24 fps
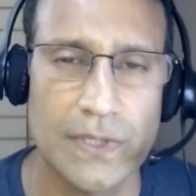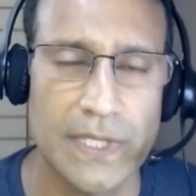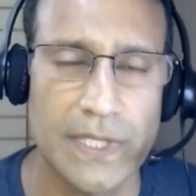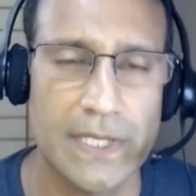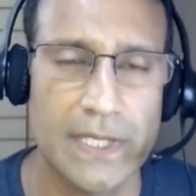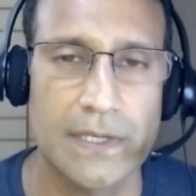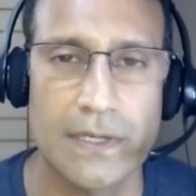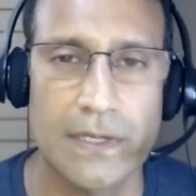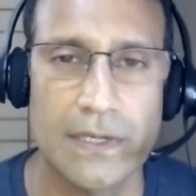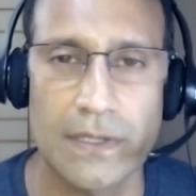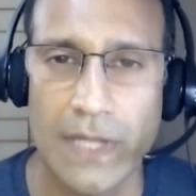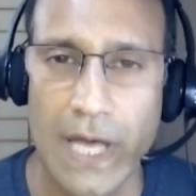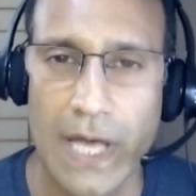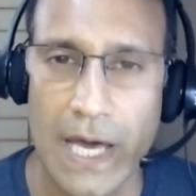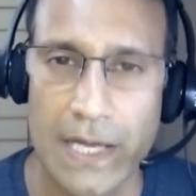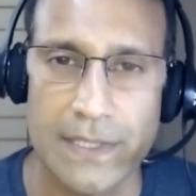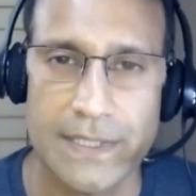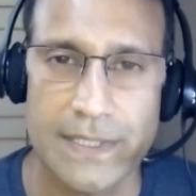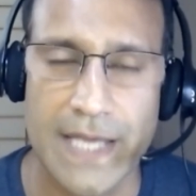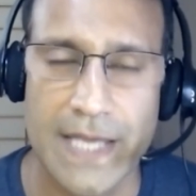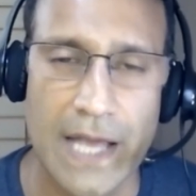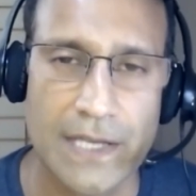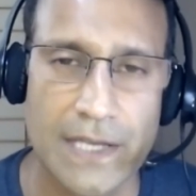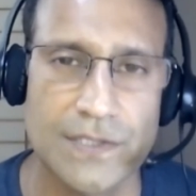related, a lot
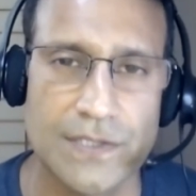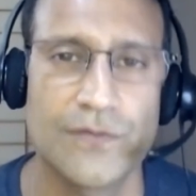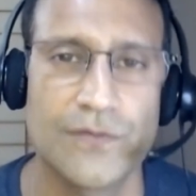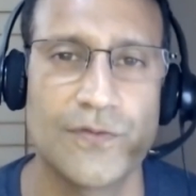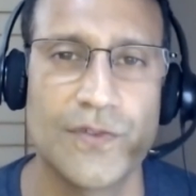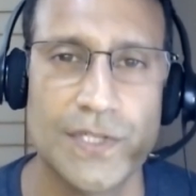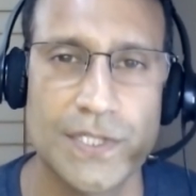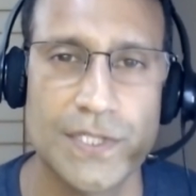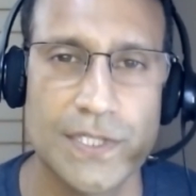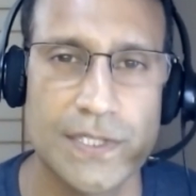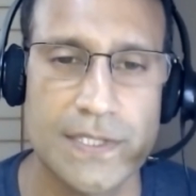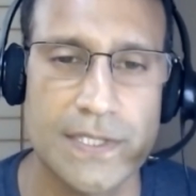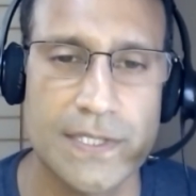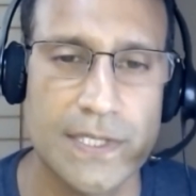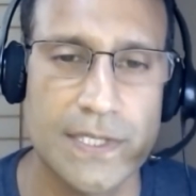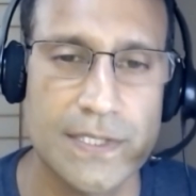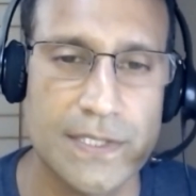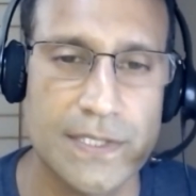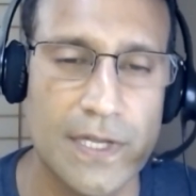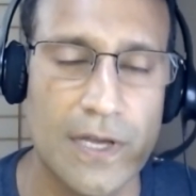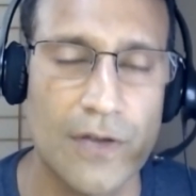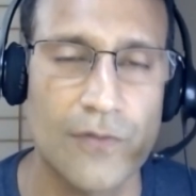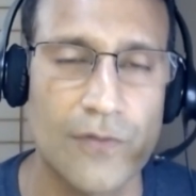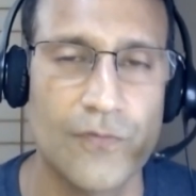of tax efficiency
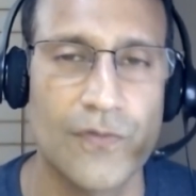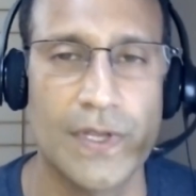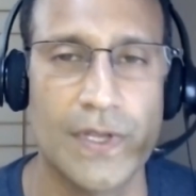stuff.